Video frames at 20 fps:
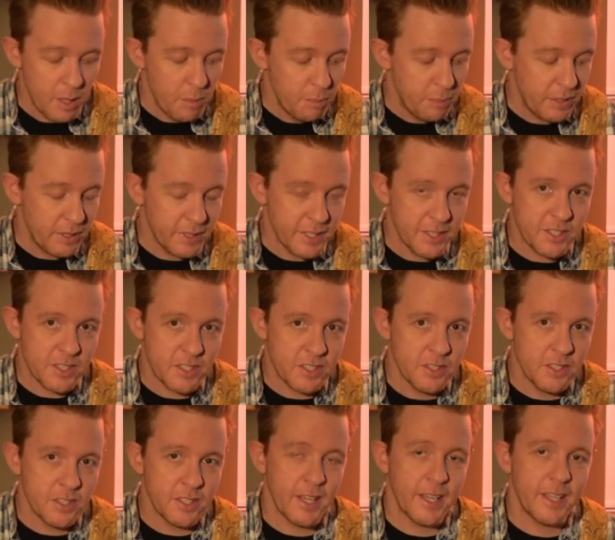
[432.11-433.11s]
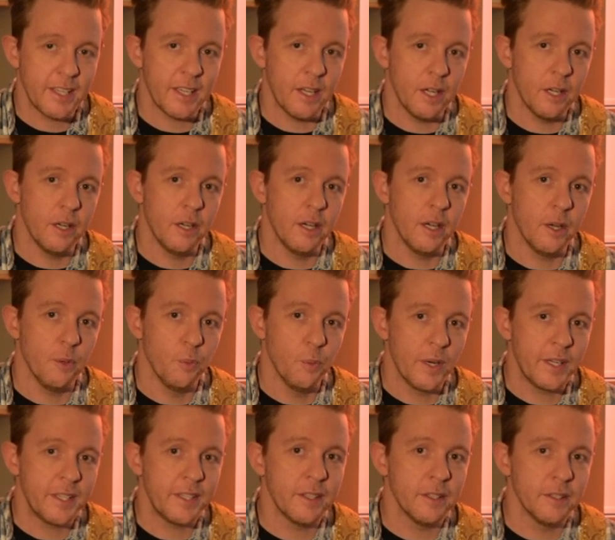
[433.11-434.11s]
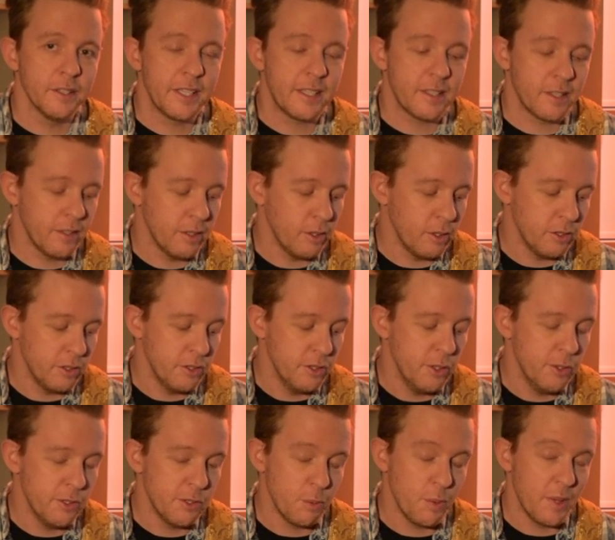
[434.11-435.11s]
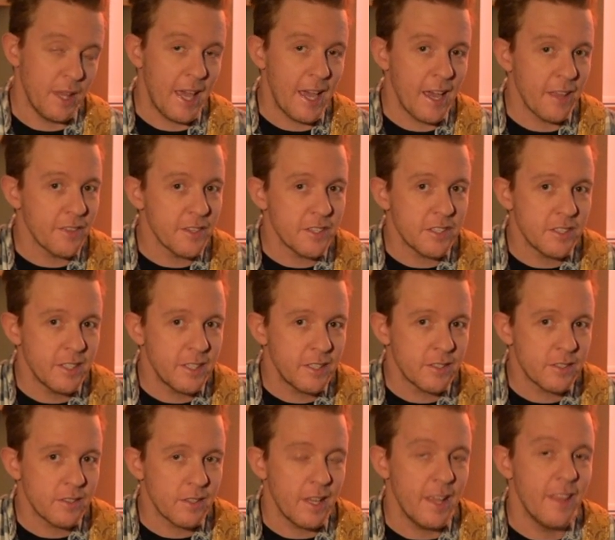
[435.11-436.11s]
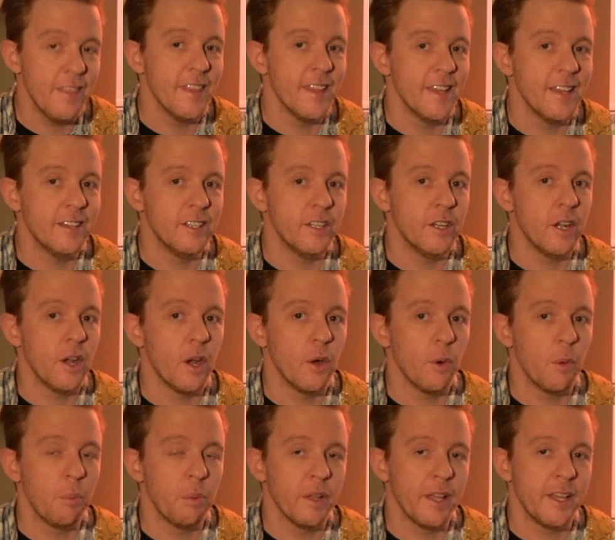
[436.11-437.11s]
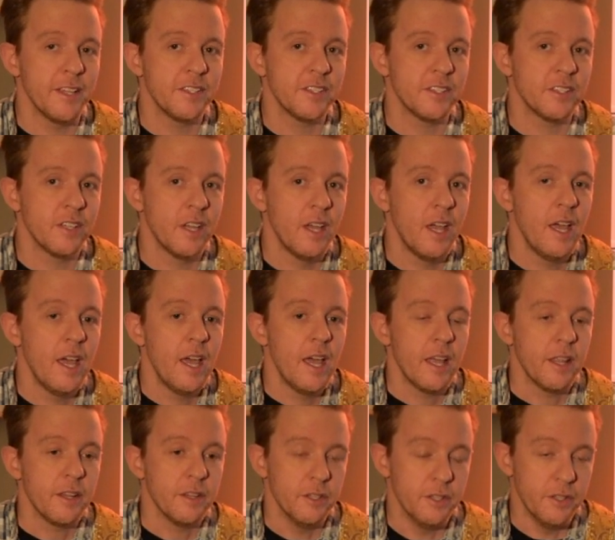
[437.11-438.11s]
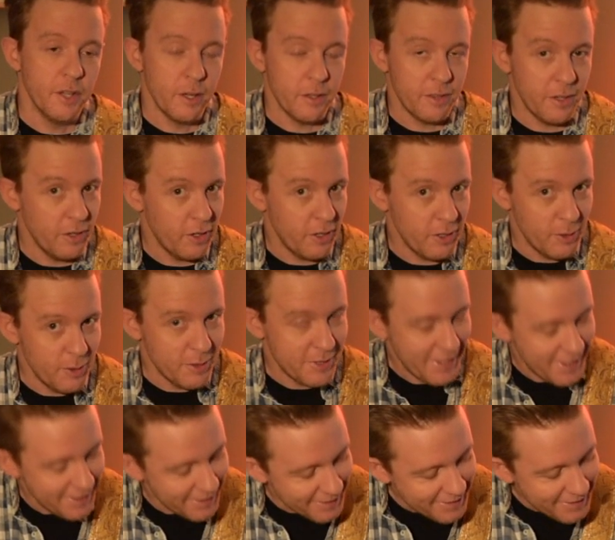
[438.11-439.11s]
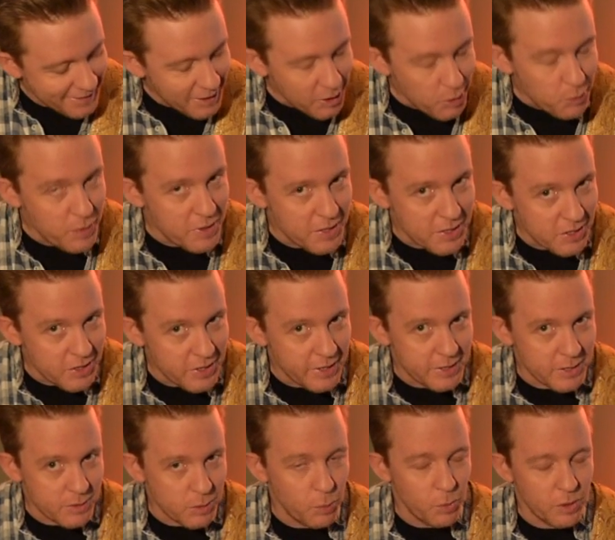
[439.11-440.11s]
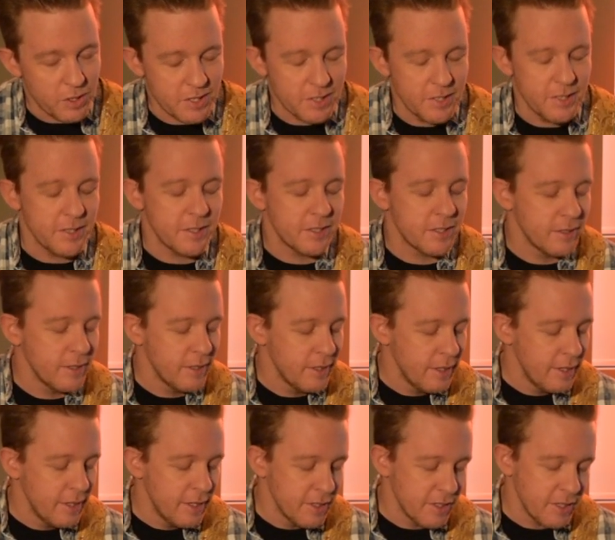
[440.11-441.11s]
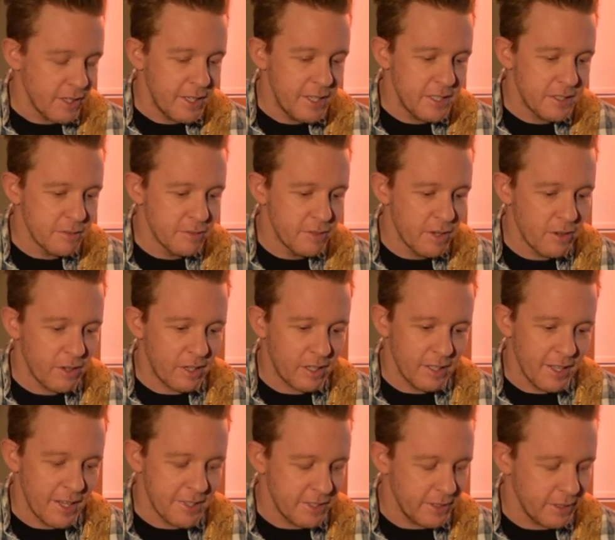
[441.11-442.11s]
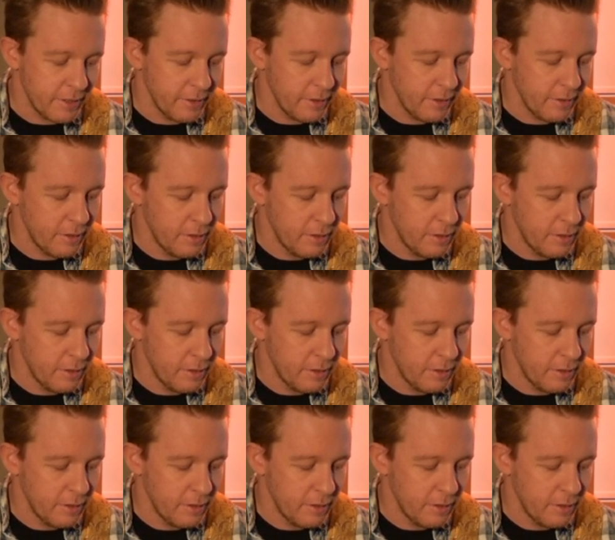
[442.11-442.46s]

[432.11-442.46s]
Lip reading: But let's just take a regular lick that I would use without the 6th and then replace the note that I use in it with the 6th. Watch this. So here's a very classic.